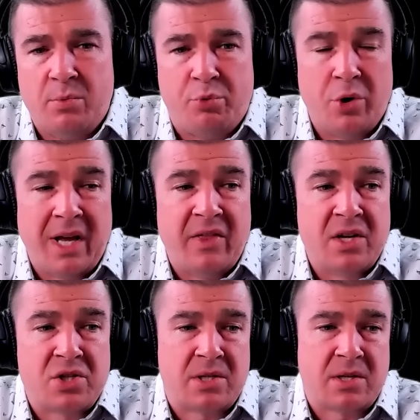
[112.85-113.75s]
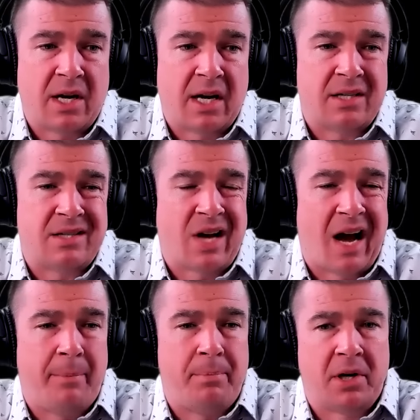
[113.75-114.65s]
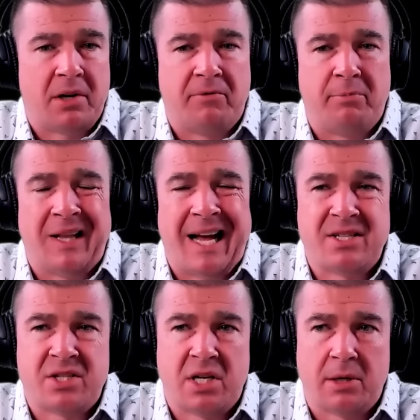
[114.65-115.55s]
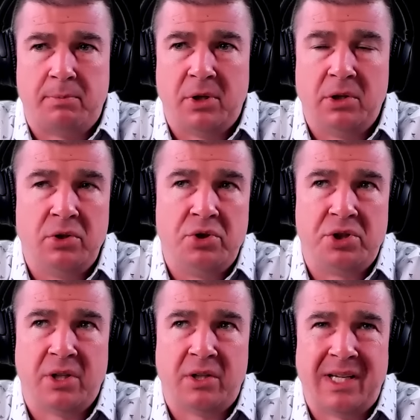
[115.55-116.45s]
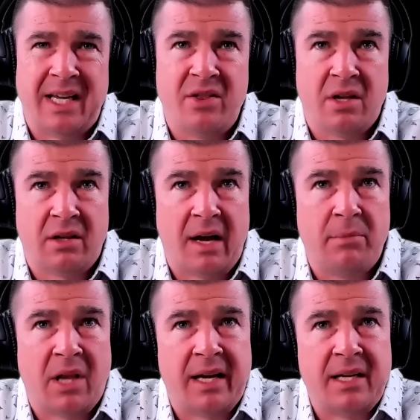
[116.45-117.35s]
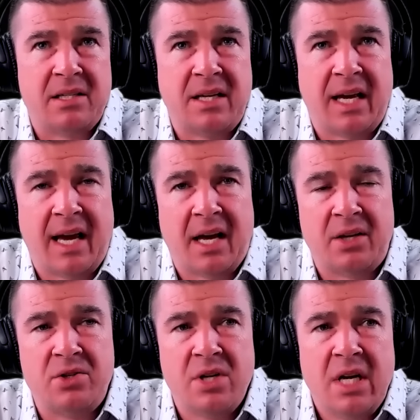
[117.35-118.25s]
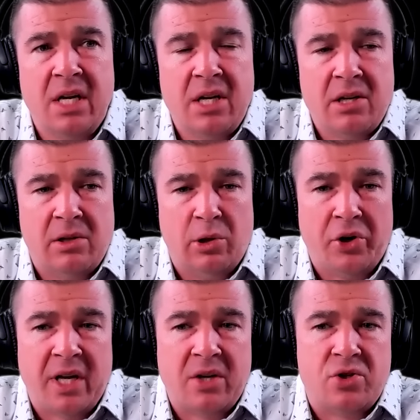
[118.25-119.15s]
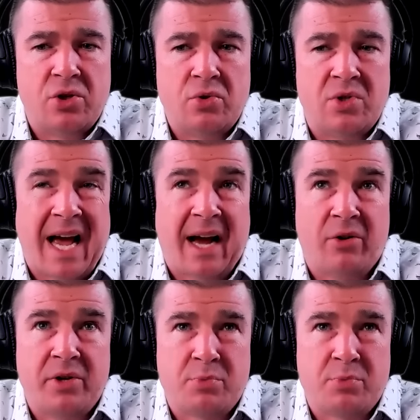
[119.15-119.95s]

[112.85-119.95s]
putting this uh, topic of plastic pollution in the limelight and looking to tackle